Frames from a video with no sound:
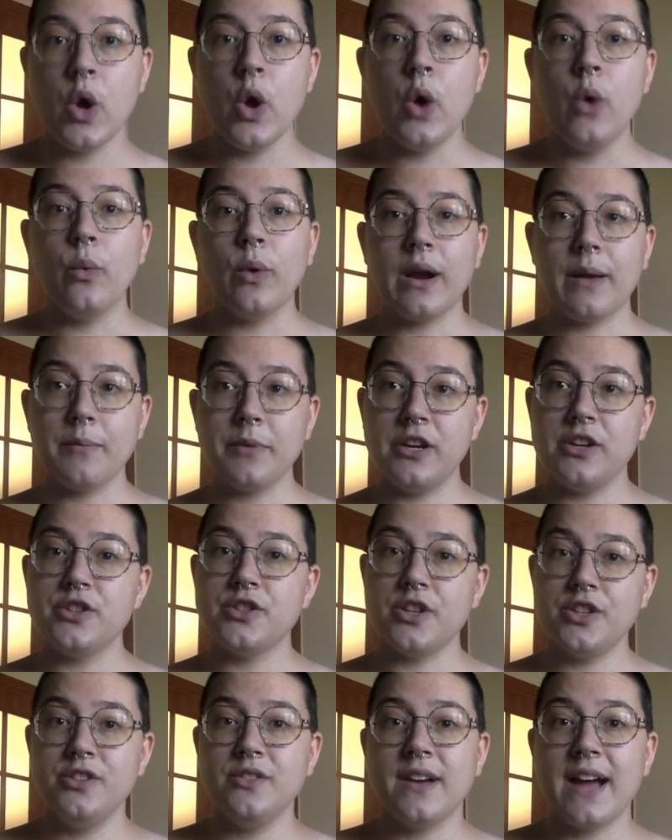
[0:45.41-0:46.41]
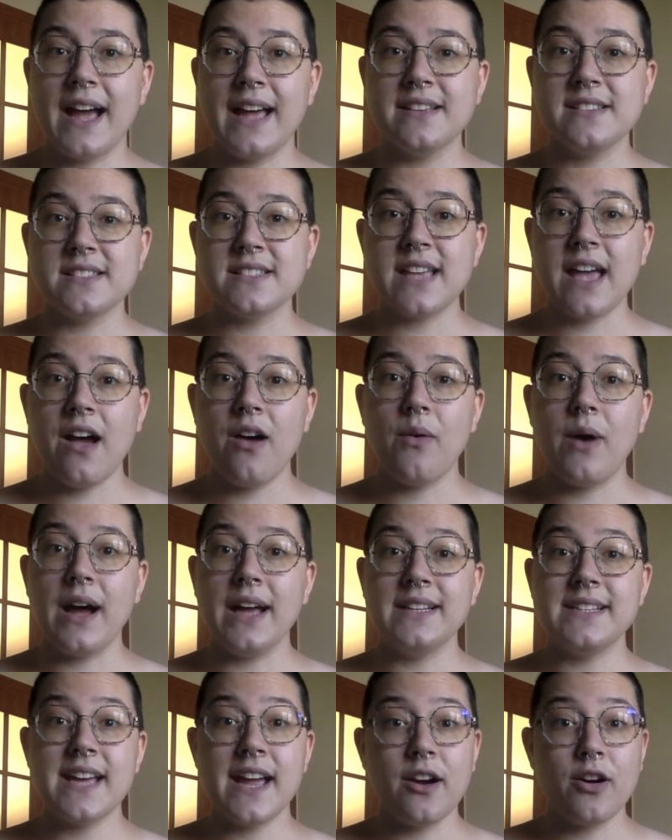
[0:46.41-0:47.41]
What I'm going to show you guys is how I
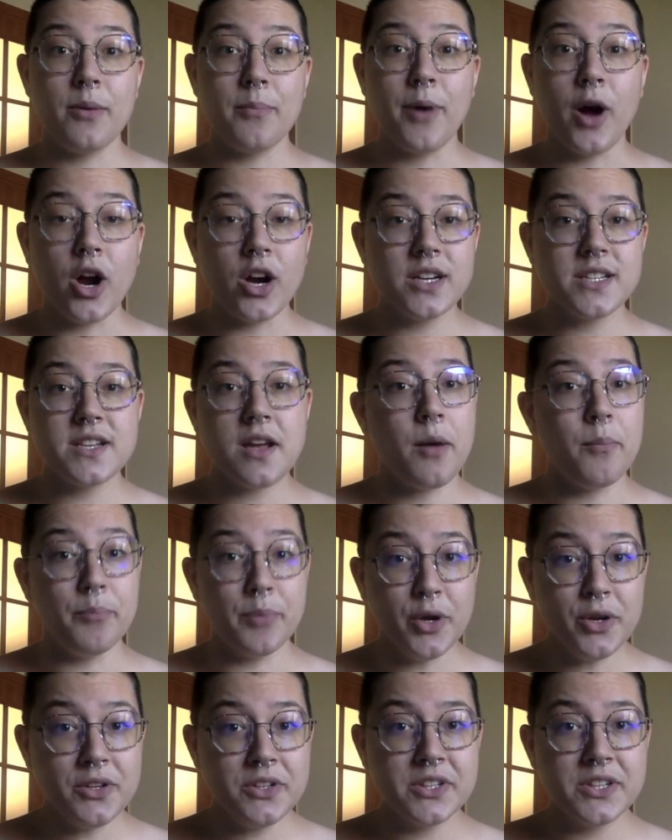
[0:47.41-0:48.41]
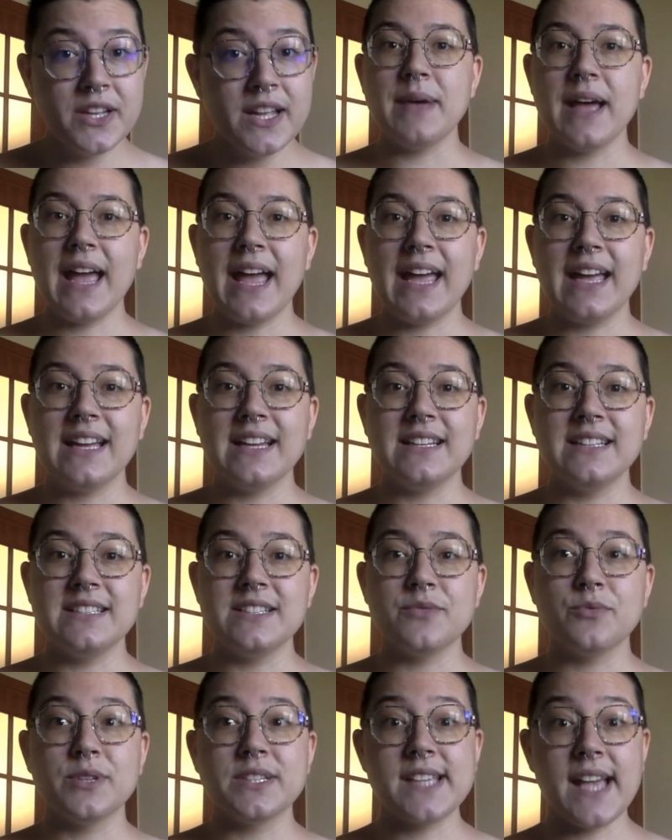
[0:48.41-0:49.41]
tear apart a book and
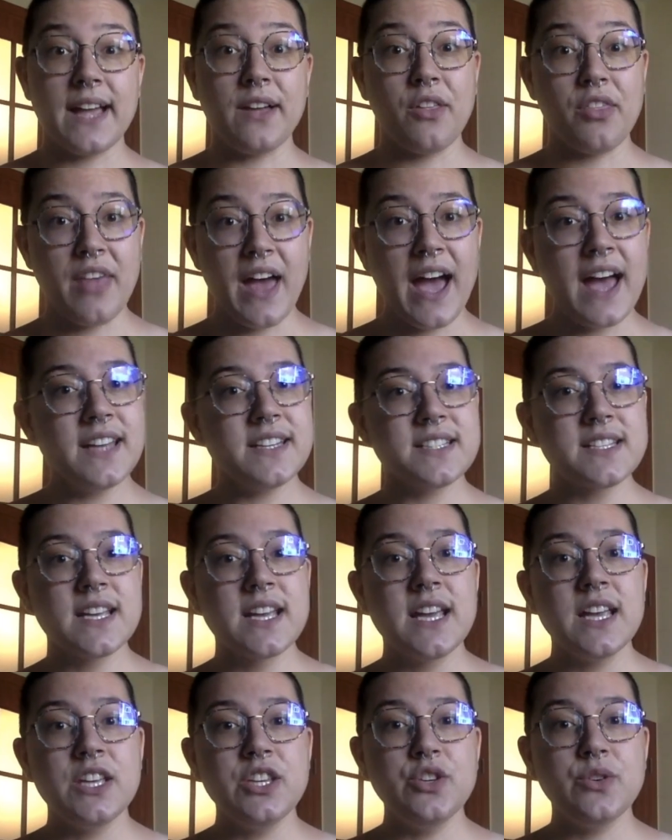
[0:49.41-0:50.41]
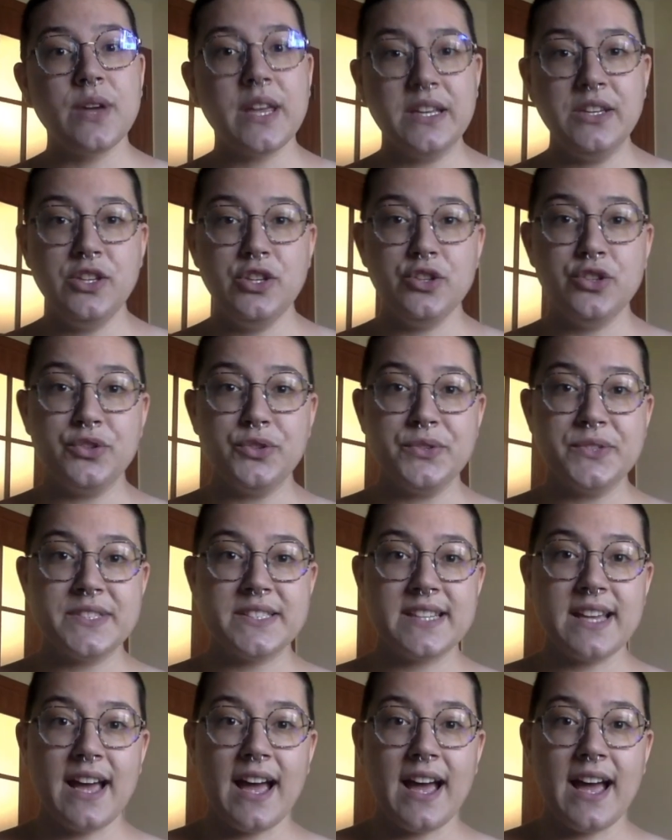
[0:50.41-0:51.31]
recycle that. You can use